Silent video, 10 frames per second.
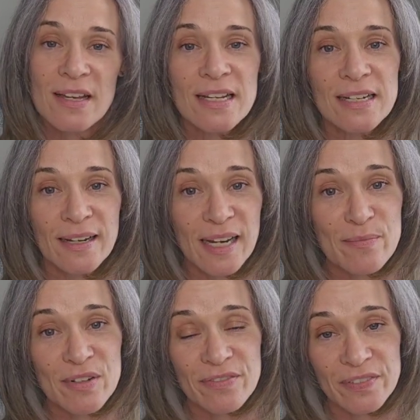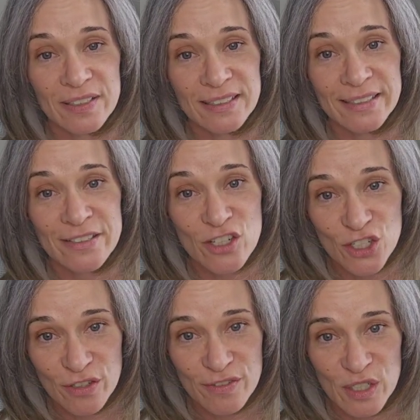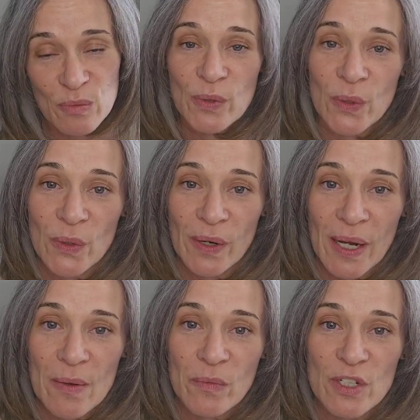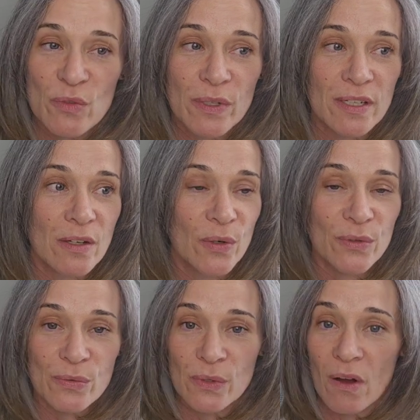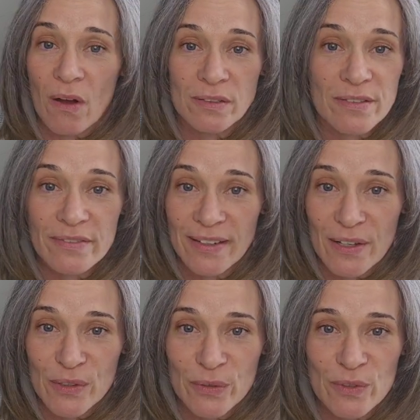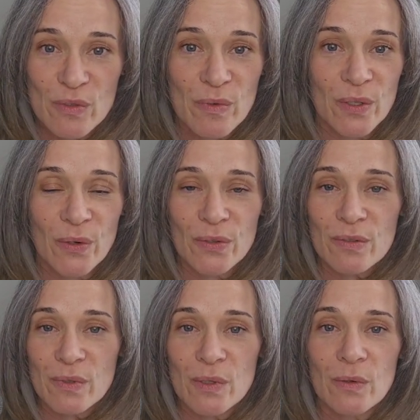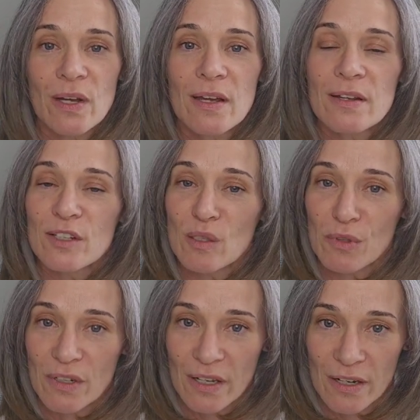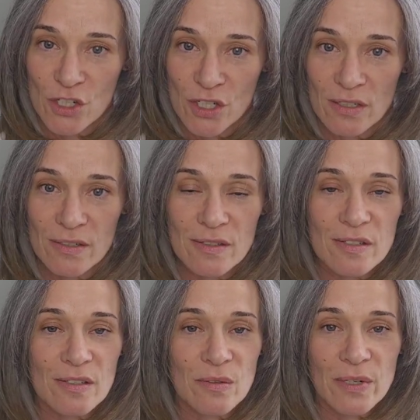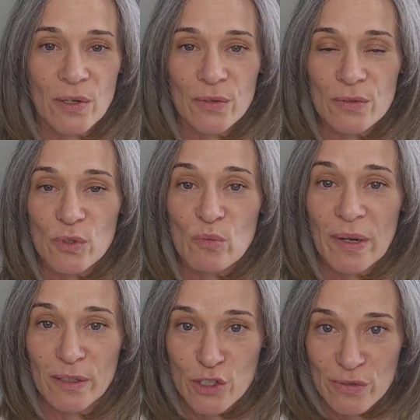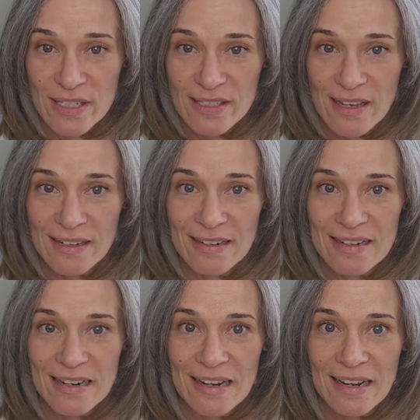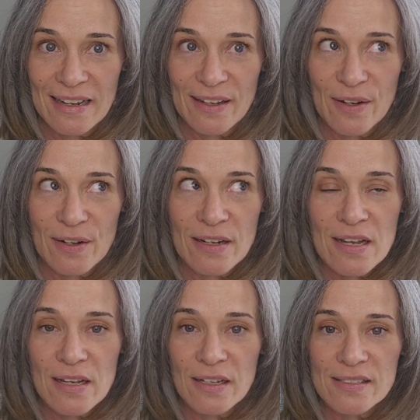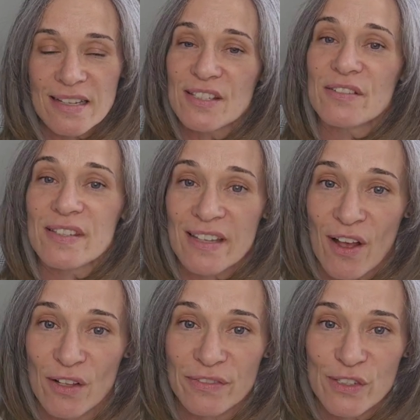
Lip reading: Name It, Feel It, and Shift It program, which we go through all of the values, we go through communications, we go through boundary setting, and a sense of self.